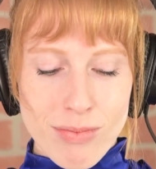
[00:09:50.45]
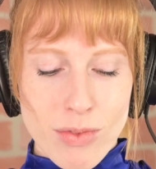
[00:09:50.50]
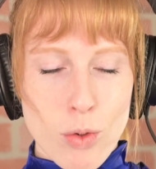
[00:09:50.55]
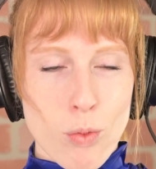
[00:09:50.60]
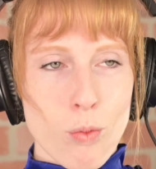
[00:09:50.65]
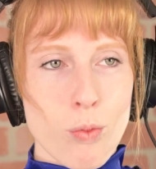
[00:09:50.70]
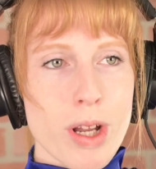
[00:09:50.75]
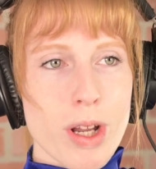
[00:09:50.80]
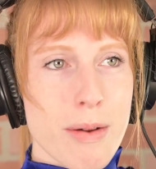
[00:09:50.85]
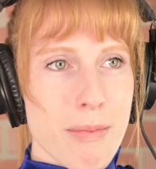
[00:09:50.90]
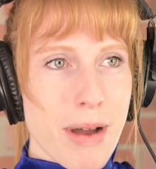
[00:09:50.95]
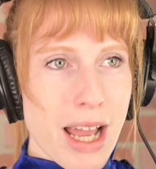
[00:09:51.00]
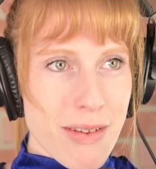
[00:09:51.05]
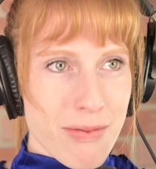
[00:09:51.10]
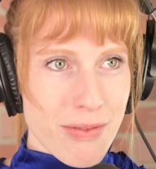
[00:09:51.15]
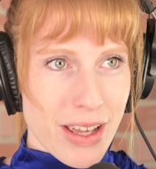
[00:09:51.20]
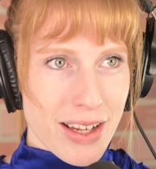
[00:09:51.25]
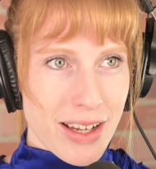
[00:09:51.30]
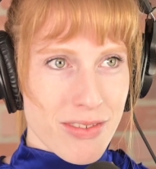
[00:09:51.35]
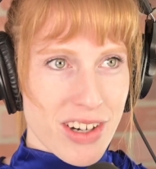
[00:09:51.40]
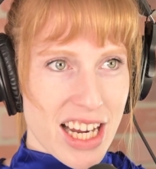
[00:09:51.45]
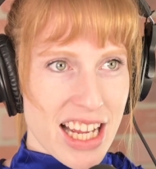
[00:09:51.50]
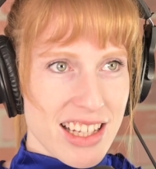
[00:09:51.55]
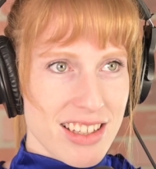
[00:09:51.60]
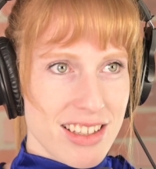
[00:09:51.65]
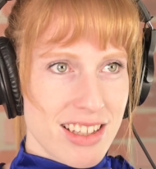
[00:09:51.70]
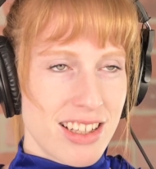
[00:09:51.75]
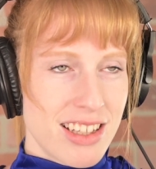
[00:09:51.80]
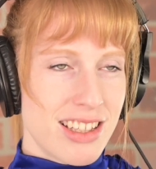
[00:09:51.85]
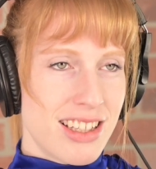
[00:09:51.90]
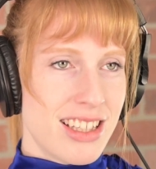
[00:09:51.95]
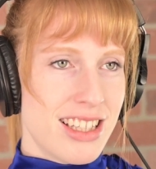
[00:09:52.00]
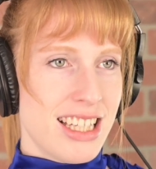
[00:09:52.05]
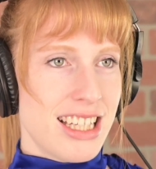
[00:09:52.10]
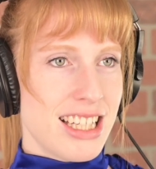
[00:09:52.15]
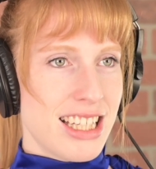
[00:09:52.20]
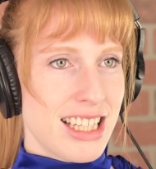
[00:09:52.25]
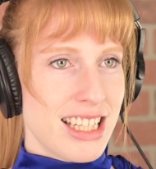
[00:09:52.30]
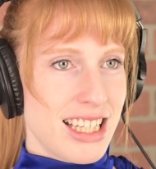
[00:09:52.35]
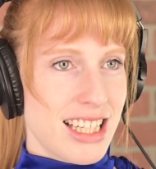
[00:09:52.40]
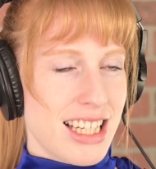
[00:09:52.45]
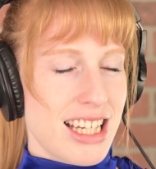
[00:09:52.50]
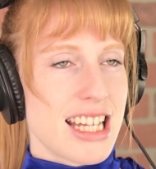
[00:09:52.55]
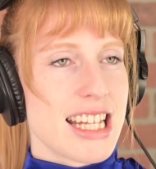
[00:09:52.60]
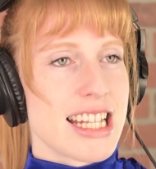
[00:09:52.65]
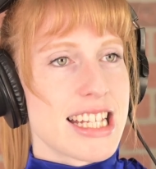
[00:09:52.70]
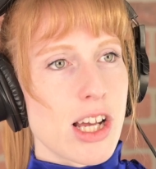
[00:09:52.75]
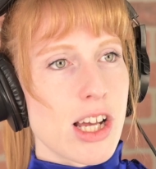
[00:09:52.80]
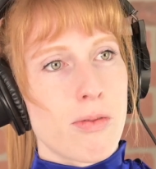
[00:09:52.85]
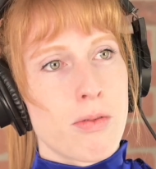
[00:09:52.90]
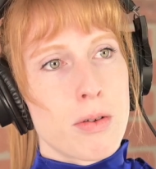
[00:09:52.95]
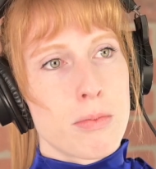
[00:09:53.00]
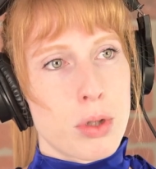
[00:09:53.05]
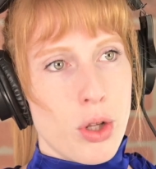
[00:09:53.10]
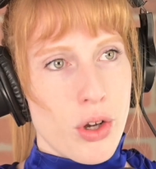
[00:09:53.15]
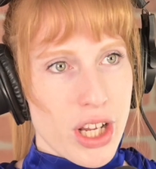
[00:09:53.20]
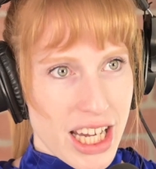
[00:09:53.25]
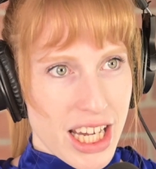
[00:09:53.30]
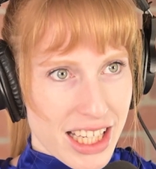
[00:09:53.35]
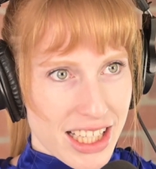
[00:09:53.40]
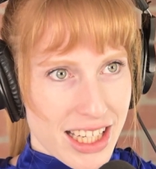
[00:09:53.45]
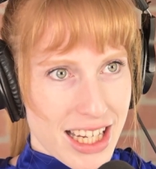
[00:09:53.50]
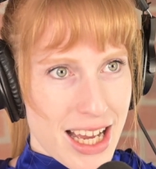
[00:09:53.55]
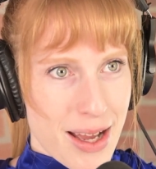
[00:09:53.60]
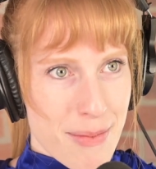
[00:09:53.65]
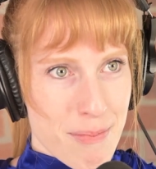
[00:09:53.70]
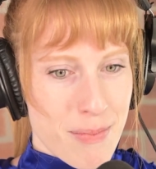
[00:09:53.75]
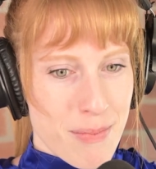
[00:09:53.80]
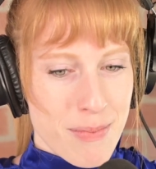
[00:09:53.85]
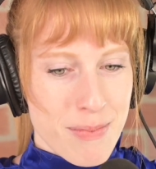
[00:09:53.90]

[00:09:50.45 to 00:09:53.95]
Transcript: One of my favorite, self-employed income.